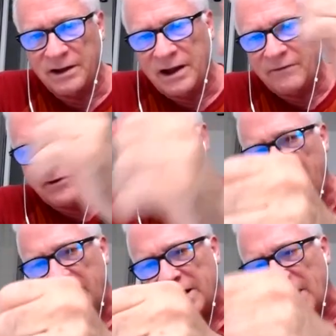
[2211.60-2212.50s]
every
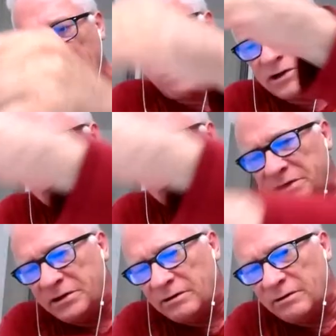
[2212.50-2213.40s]
8 hours
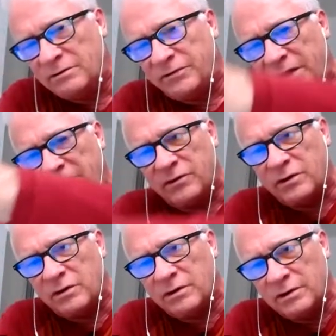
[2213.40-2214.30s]
until
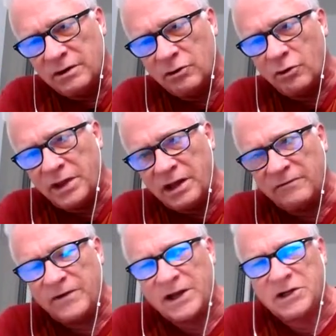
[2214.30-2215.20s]
fever or the
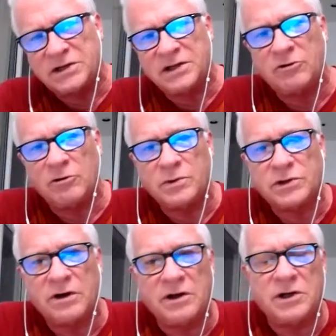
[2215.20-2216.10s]
infectious syndrome
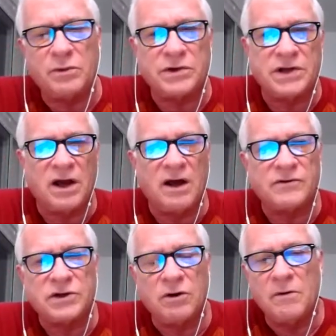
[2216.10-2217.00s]
started to resolve.
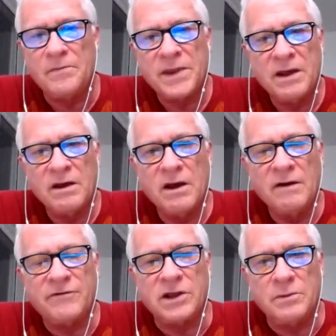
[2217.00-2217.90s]
So
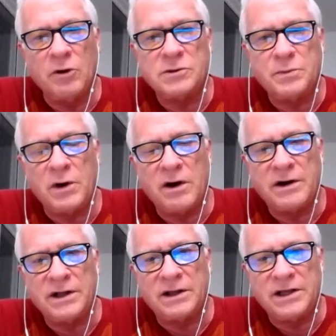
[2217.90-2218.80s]
for the most
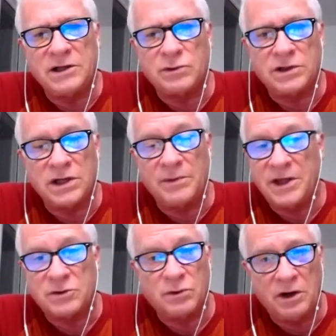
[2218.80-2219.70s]
part, some of
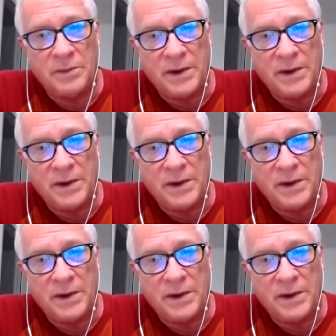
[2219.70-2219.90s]
these were little